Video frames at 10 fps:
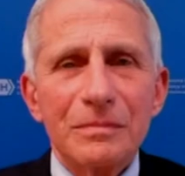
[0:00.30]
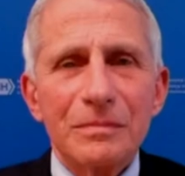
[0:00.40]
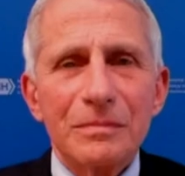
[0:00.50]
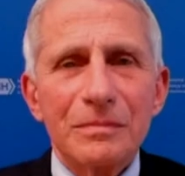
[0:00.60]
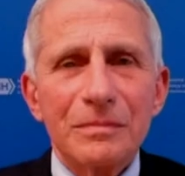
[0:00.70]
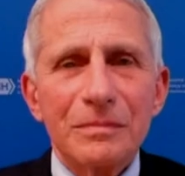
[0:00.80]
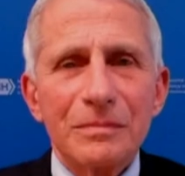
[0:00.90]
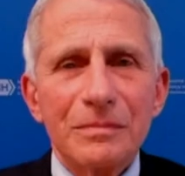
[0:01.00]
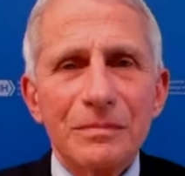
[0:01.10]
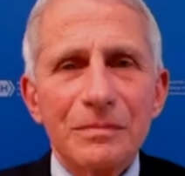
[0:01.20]

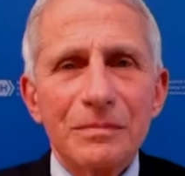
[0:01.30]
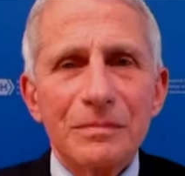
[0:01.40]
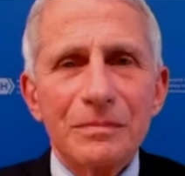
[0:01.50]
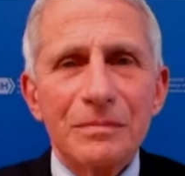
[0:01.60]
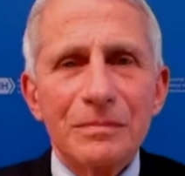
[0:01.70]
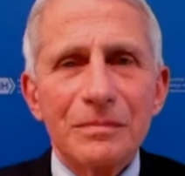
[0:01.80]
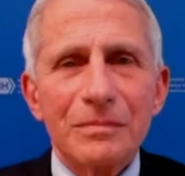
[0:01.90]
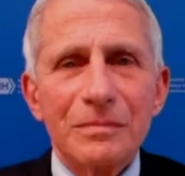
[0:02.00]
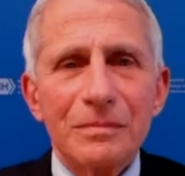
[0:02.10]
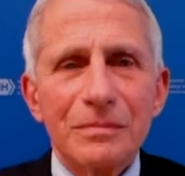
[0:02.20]

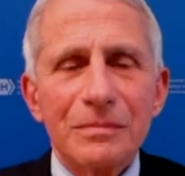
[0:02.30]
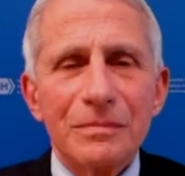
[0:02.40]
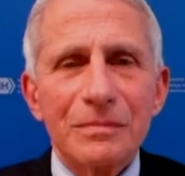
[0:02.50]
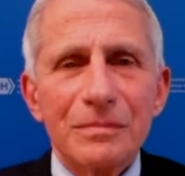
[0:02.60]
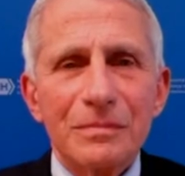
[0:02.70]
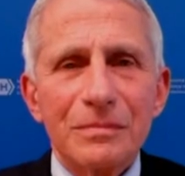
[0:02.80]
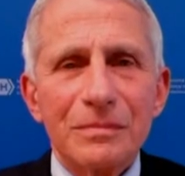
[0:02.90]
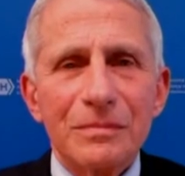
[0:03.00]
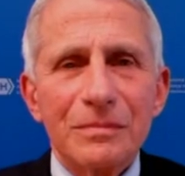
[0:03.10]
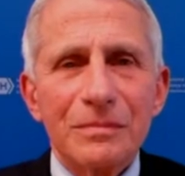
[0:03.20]

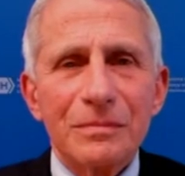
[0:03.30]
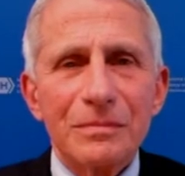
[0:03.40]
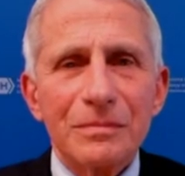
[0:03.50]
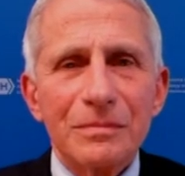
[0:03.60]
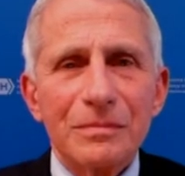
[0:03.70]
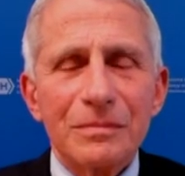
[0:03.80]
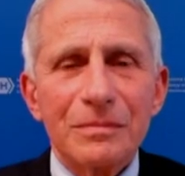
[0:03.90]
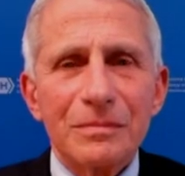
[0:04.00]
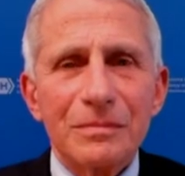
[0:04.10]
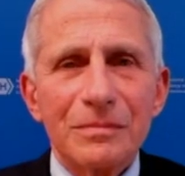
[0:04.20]

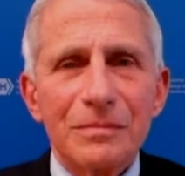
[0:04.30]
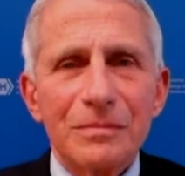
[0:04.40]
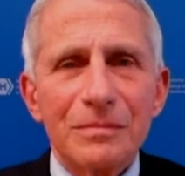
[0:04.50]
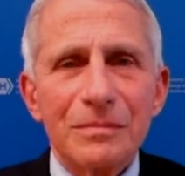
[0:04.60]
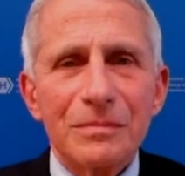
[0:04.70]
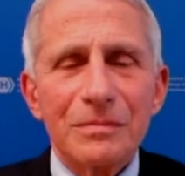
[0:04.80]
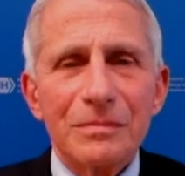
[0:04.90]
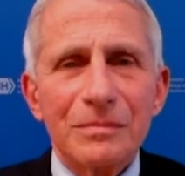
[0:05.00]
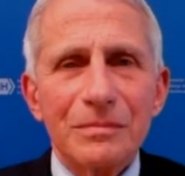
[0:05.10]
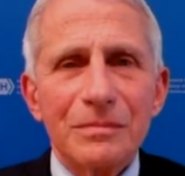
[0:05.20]
This person isn't speaking.